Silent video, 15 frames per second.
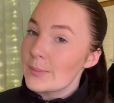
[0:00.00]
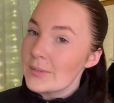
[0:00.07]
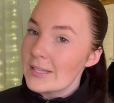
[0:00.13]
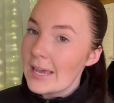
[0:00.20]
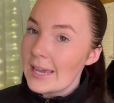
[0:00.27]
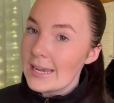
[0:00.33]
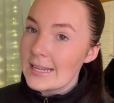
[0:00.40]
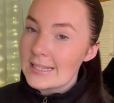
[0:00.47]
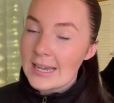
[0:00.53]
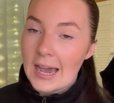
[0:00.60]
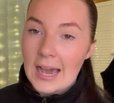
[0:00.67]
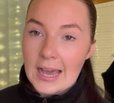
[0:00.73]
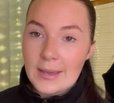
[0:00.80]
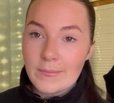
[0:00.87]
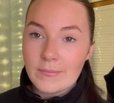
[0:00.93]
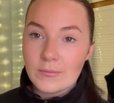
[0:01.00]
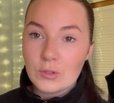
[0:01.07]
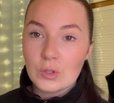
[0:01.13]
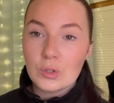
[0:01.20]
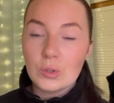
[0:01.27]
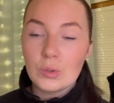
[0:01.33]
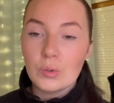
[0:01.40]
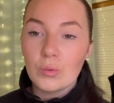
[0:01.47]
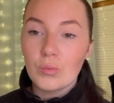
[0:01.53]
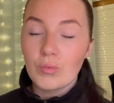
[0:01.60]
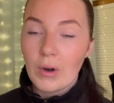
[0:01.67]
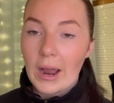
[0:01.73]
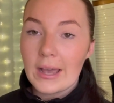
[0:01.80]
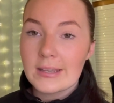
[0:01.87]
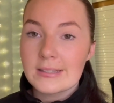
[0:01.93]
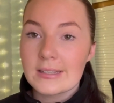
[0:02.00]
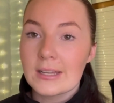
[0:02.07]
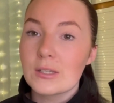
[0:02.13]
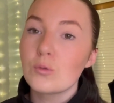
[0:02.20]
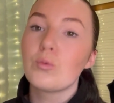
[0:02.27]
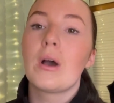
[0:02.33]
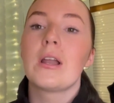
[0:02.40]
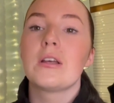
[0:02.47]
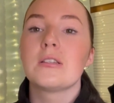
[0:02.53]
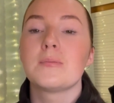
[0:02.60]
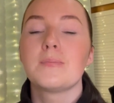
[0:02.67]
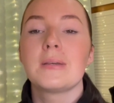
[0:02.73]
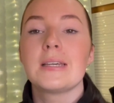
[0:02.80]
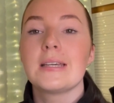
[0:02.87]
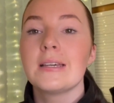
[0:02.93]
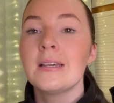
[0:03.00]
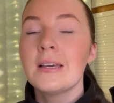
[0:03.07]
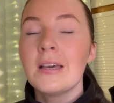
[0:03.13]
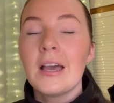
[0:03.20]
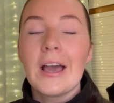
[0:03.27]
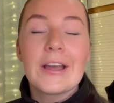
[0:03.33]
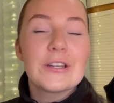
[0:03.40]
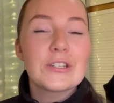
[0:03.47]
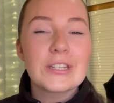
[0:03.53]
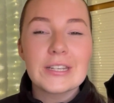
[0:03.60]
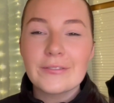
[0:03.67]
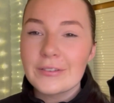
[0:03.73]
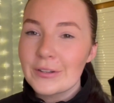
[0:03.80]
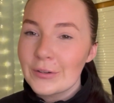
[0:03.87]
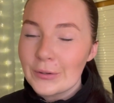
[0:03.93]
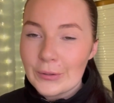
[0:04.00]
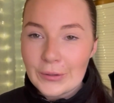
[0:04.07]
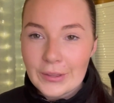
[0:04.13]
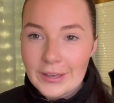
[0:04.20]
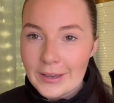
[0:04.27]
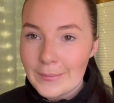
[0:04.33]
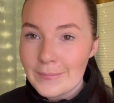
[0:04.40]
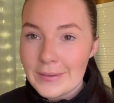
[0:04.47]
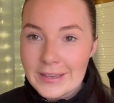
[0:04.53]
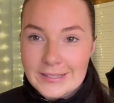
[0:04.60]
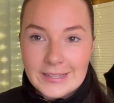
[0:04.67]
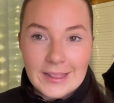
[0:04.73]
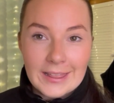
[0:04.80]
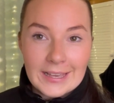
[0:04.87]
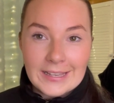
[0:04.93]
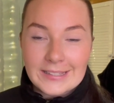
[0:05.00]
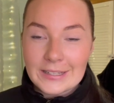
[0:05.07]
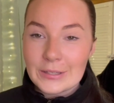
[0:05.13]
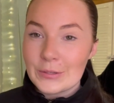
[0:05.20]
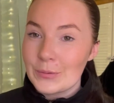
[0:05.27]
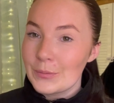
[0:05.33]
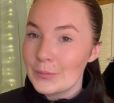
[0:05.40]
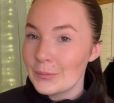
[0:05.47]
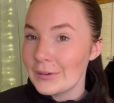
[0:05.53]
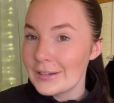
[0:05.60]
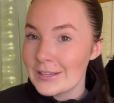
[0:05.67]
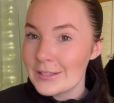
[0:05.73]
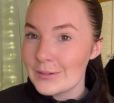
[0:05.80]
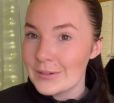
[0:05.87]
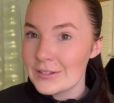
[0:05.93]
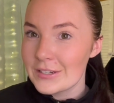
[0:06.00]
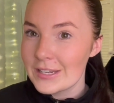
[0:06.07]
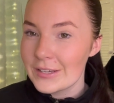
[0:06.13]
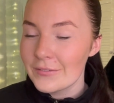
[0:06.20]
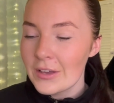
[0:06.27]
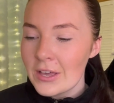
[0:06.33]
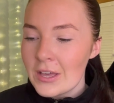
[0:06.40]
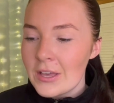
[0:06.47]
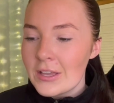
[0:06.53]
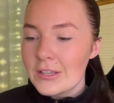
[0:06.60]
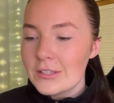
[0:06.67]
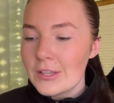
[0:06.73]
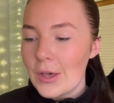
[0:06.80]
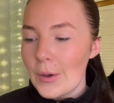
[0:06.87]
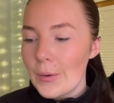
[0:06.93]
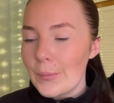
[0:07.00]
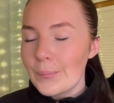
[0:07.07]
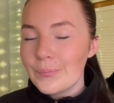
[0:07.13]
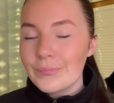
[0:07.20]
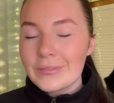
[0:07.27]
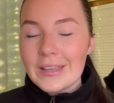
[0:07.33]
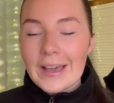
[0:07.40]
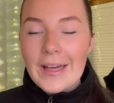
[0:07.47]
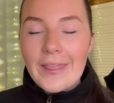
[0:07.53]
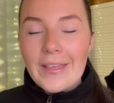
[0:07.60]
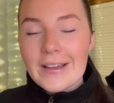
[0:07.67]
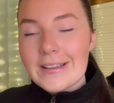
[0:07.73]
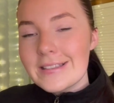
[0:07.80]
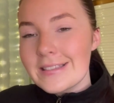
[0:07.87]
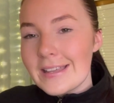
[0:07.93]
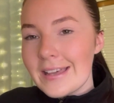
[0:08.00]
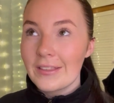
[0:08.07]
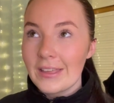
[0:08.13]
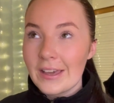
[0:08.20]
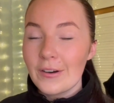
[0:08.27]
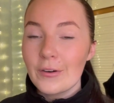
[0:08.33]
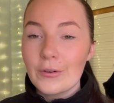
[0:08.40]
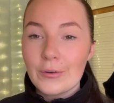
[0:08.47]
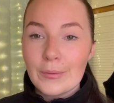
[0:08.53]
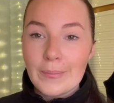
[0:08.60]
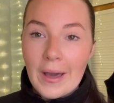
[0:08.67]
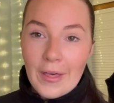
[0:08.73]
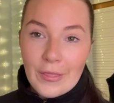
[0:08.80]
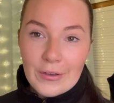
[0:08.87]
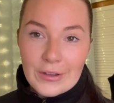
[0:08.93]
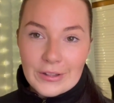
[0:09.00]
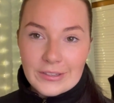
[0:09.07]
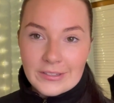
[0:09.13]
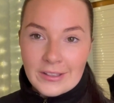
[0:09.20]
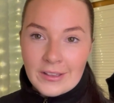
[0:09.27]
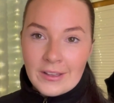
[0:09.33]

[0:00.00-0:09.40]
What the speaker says: be taking time to rest as well as be achieving all the amazing things that you were wanting to achieve. So yeah, that is it. They are all methods